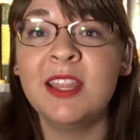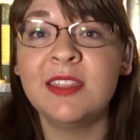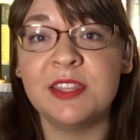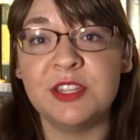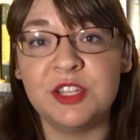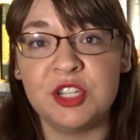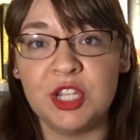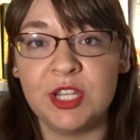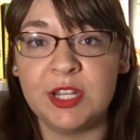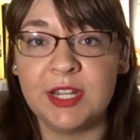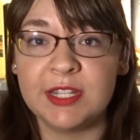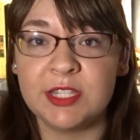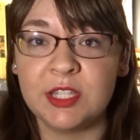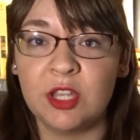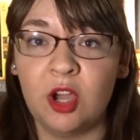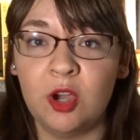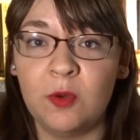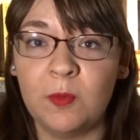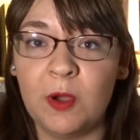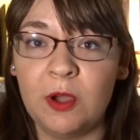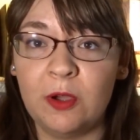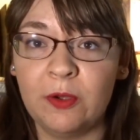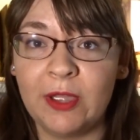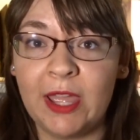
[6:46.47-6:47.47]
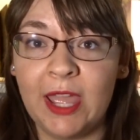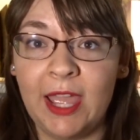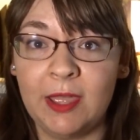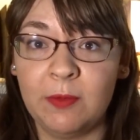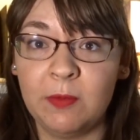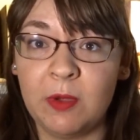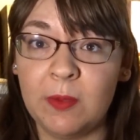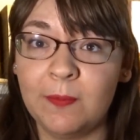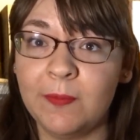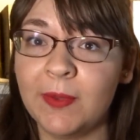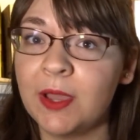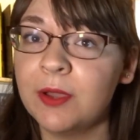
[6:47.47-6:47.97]
the genus Homo
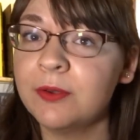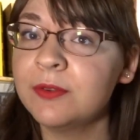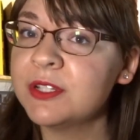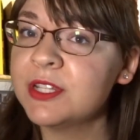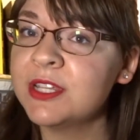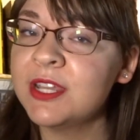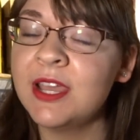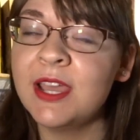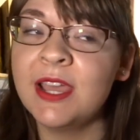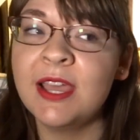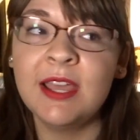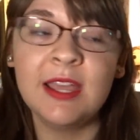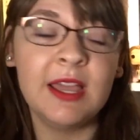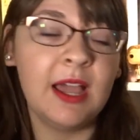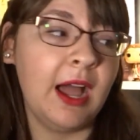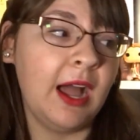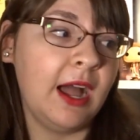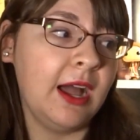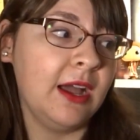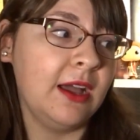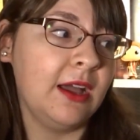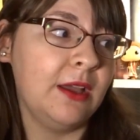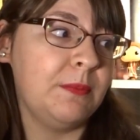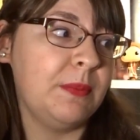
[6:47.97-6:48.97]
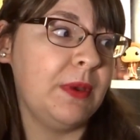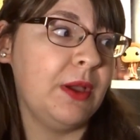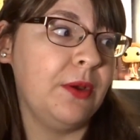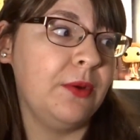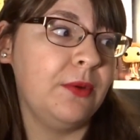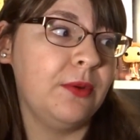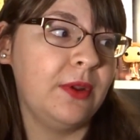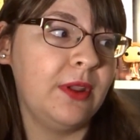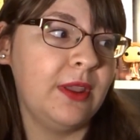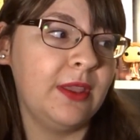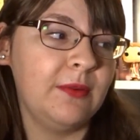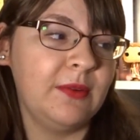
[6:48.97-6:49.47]
came about,
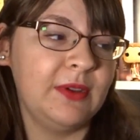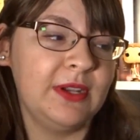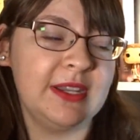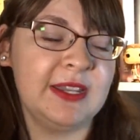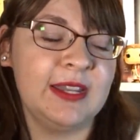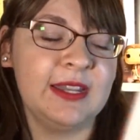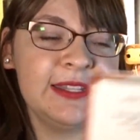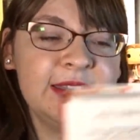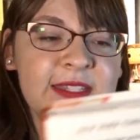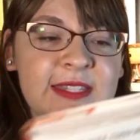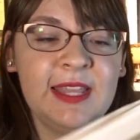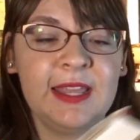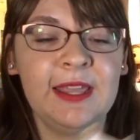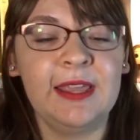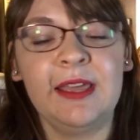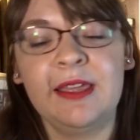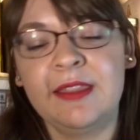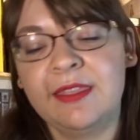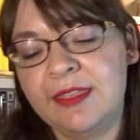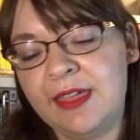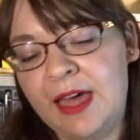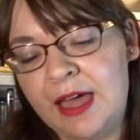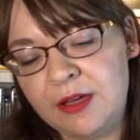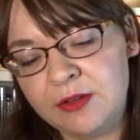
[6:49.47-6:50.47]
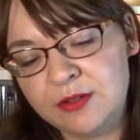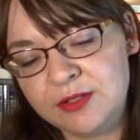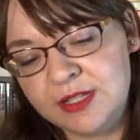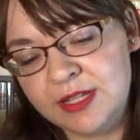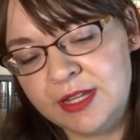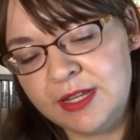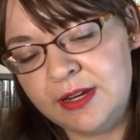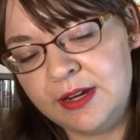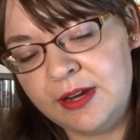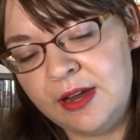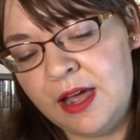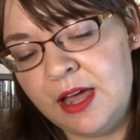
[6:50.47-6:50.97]
what did it say,
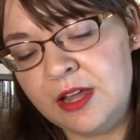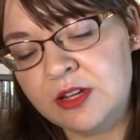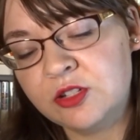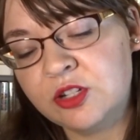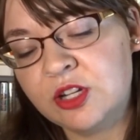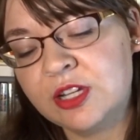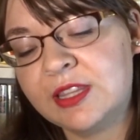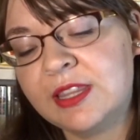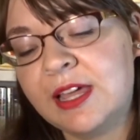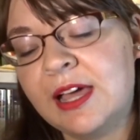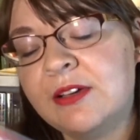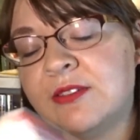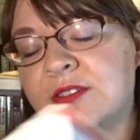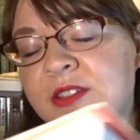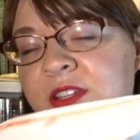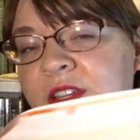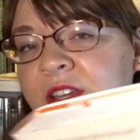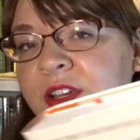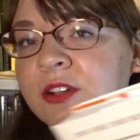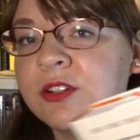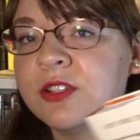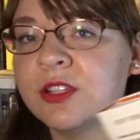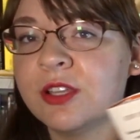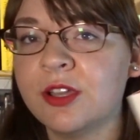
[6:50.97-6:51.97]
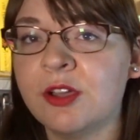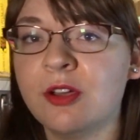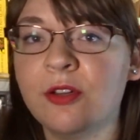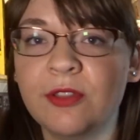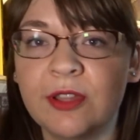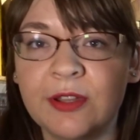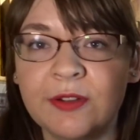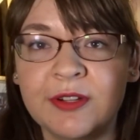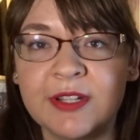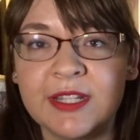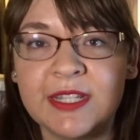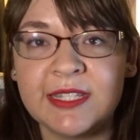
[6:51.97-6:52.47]
100,000 years ago,
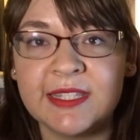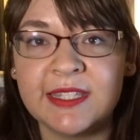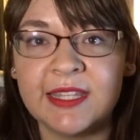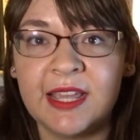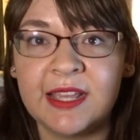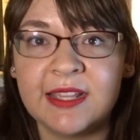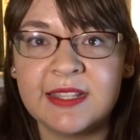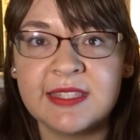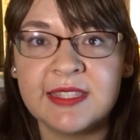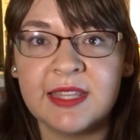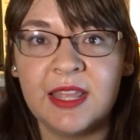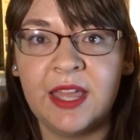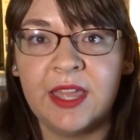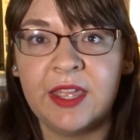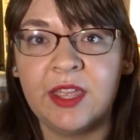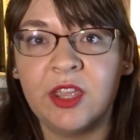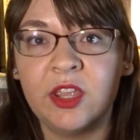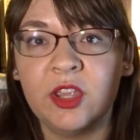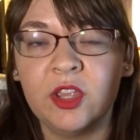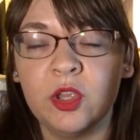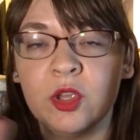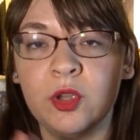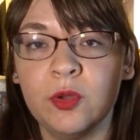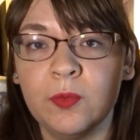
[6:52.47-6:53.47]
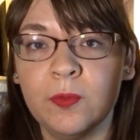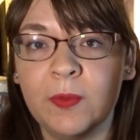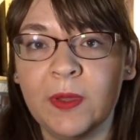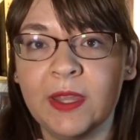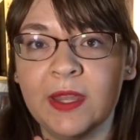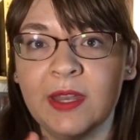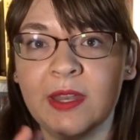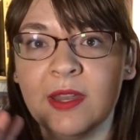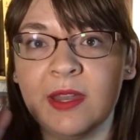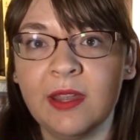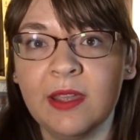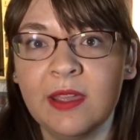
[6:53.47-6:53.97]
there were 6 like
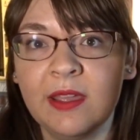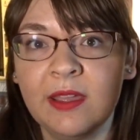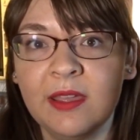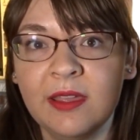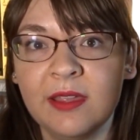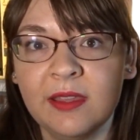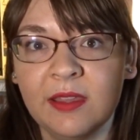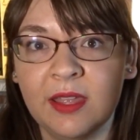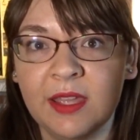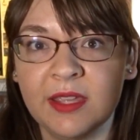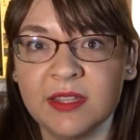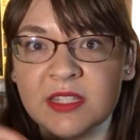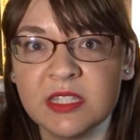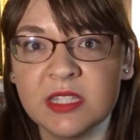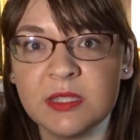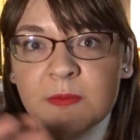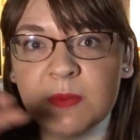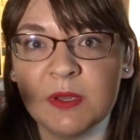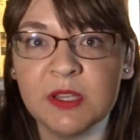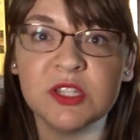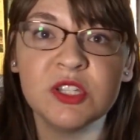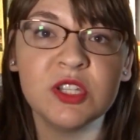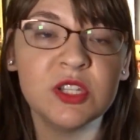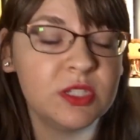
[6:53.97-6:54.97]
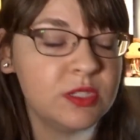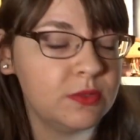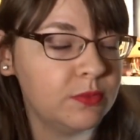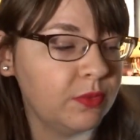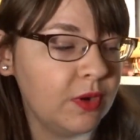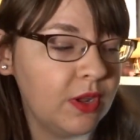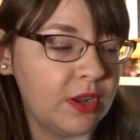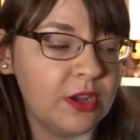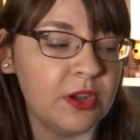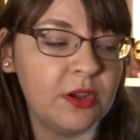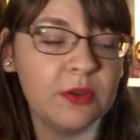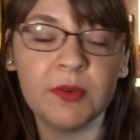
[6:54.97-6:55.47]
human like species
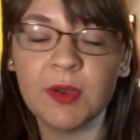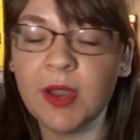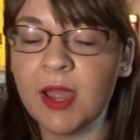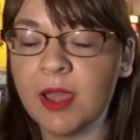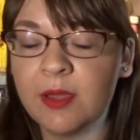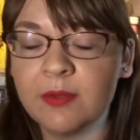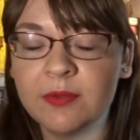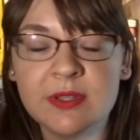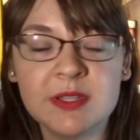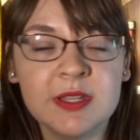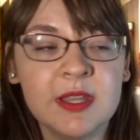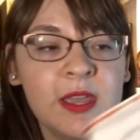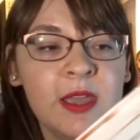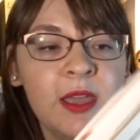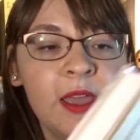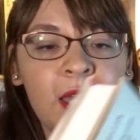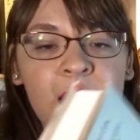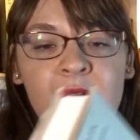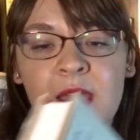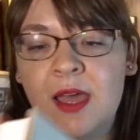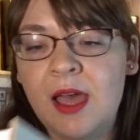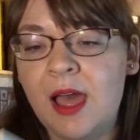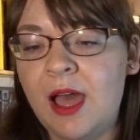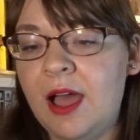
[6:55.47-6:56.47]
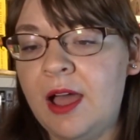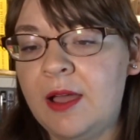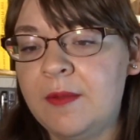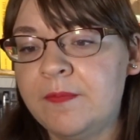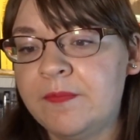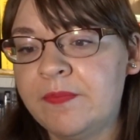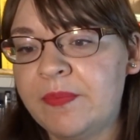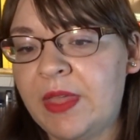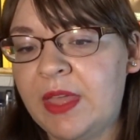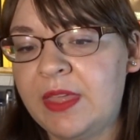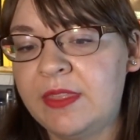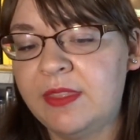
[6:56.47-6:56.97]
running around,
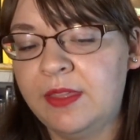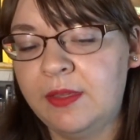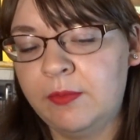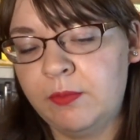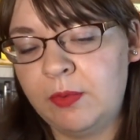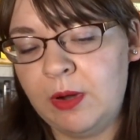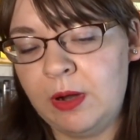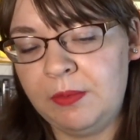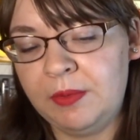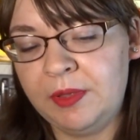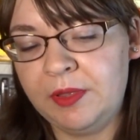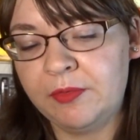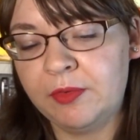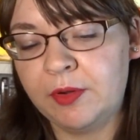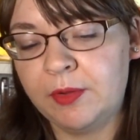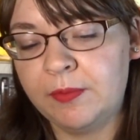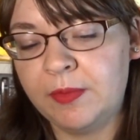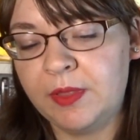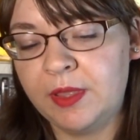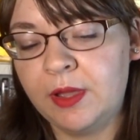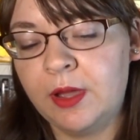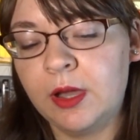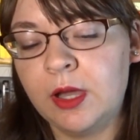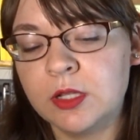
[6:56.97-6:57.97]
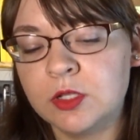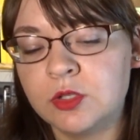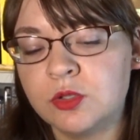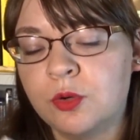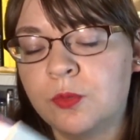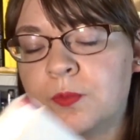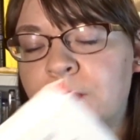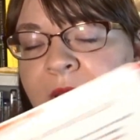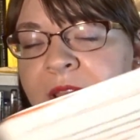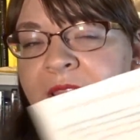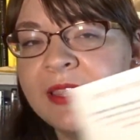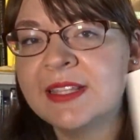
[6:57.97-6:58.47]
I think probably from the
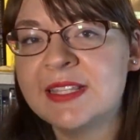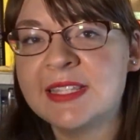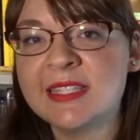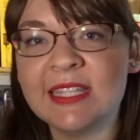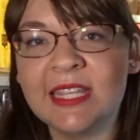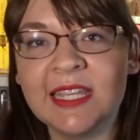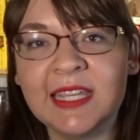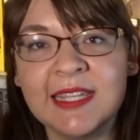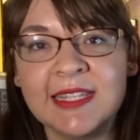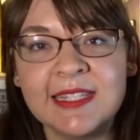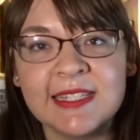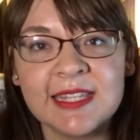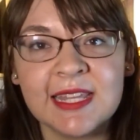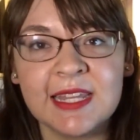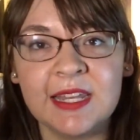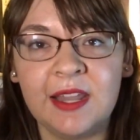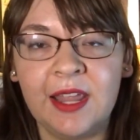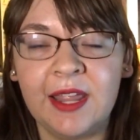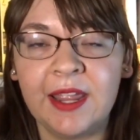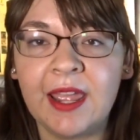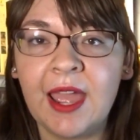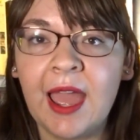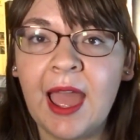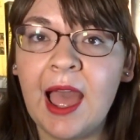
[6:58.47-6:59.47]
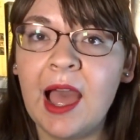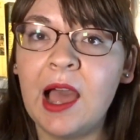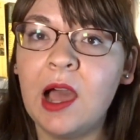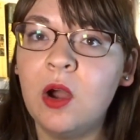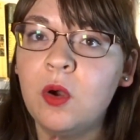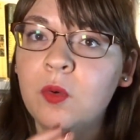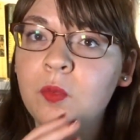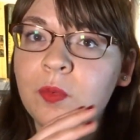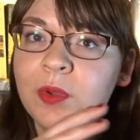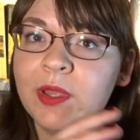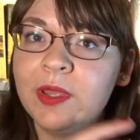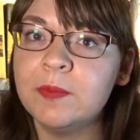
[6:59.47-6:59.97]
Australopithecines, and like
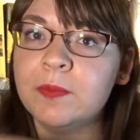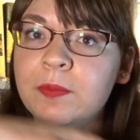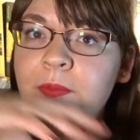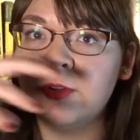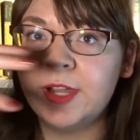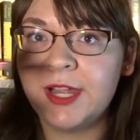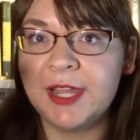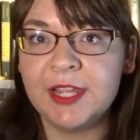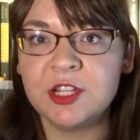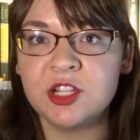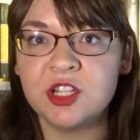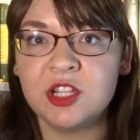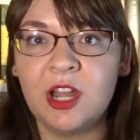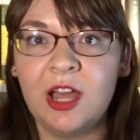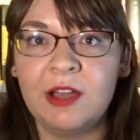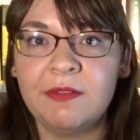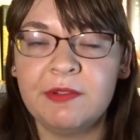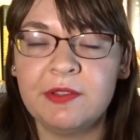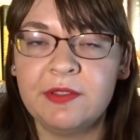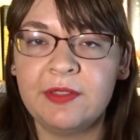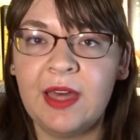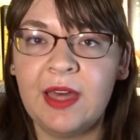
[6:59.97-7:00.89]
how we branched off of